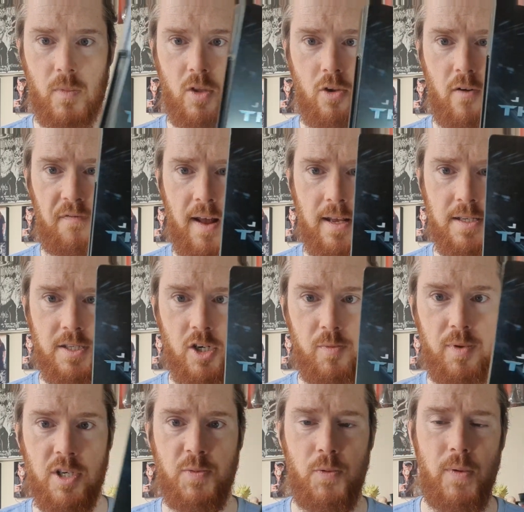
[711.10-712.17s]
Not a fan of
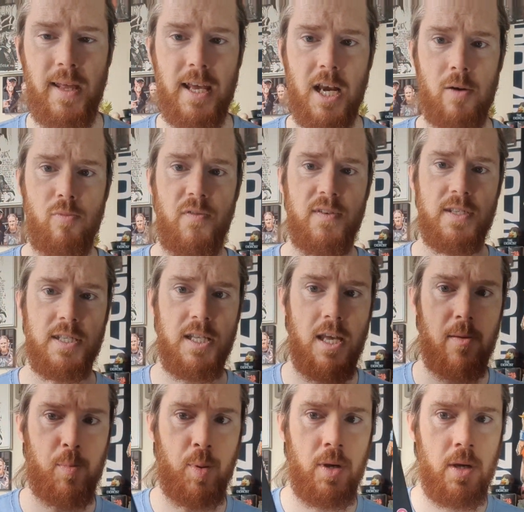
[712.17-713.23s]
steelbooks, but when they come with a
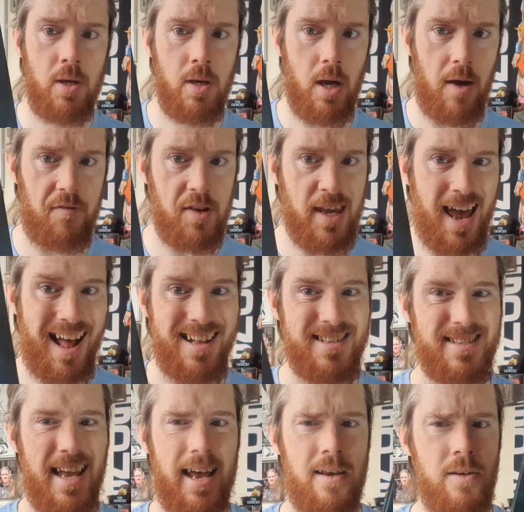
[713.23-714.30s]
slip, I think it adds
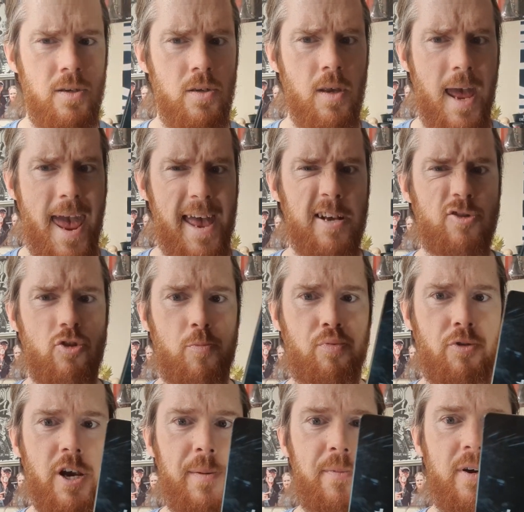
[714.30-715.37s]
that extra
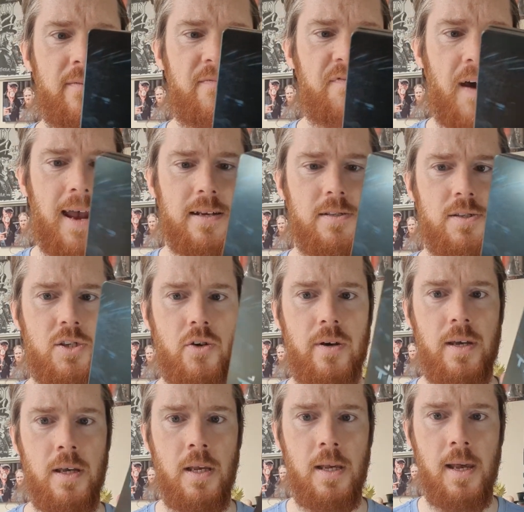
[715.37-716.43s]
premium factor to
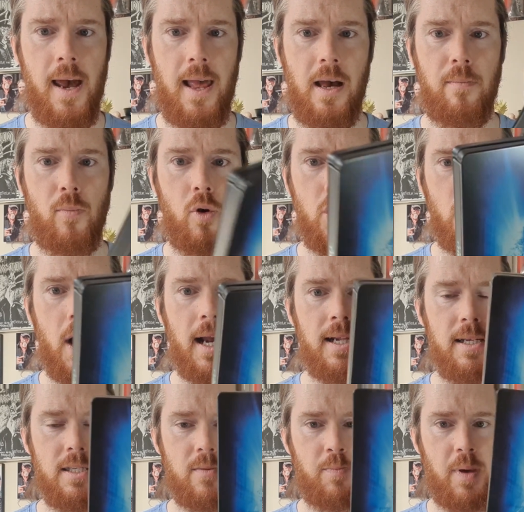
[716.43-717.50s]
it, and I'm more
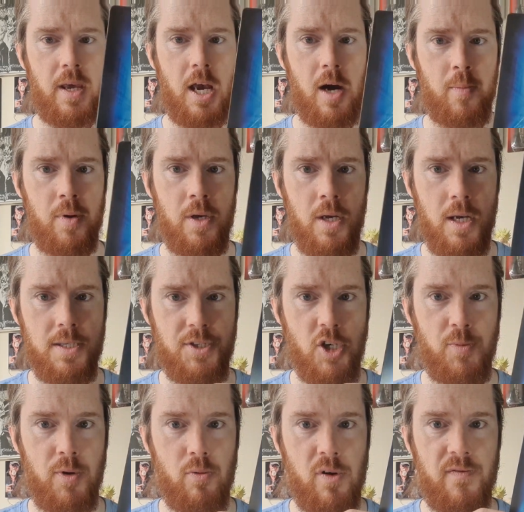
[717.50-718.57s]
likely to pick up a
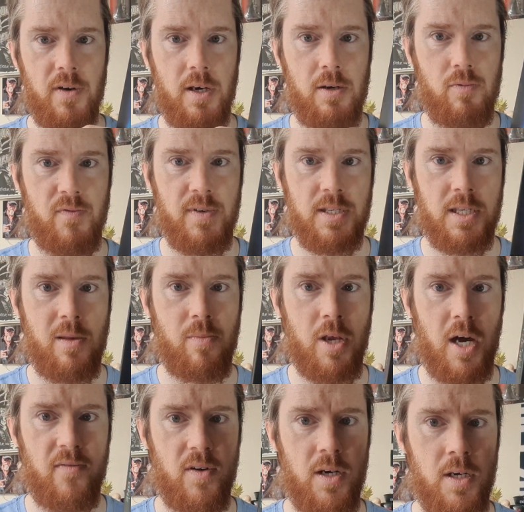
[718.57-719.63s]
steelbook with a slip
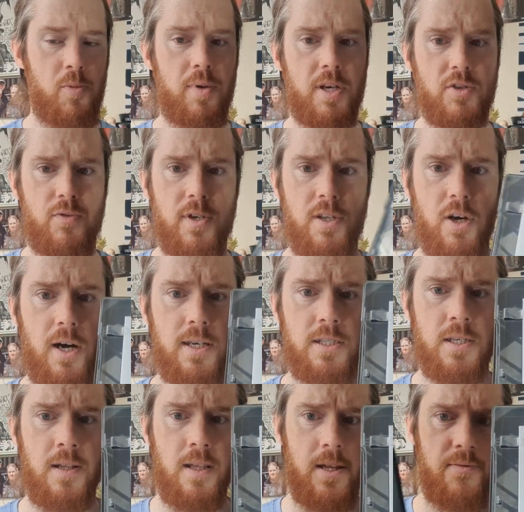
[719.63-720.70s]
cover. Steelbook is really
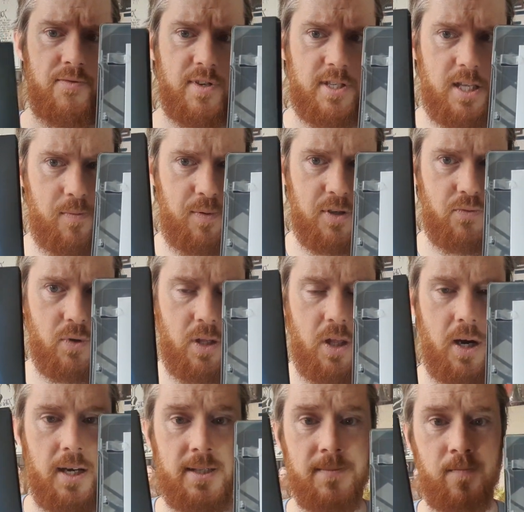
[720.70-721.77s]
nice, the slip is really
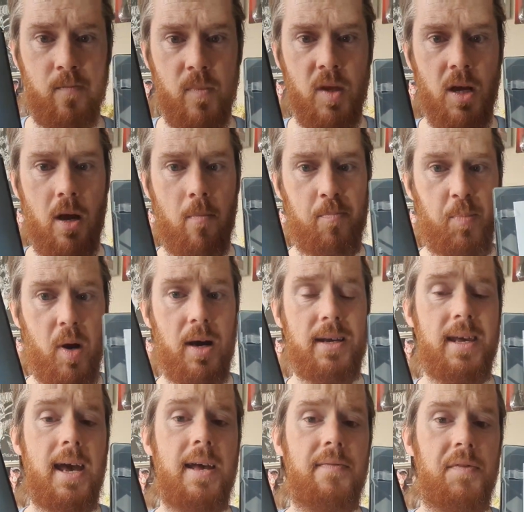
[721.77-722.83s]
nice, but
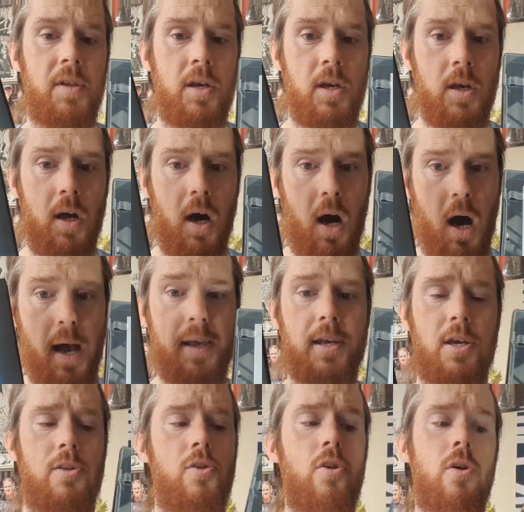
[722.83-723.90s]
again, I
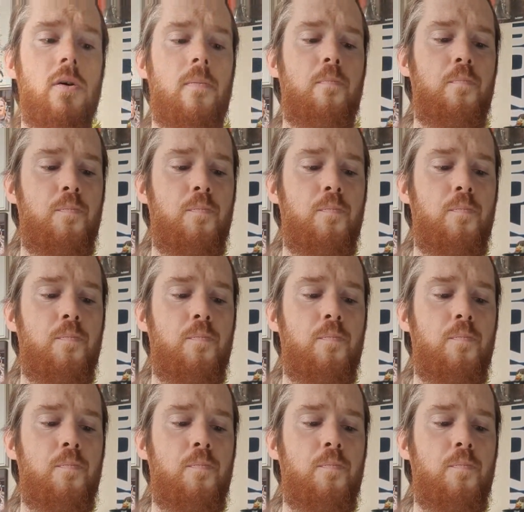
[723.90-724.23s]
cannot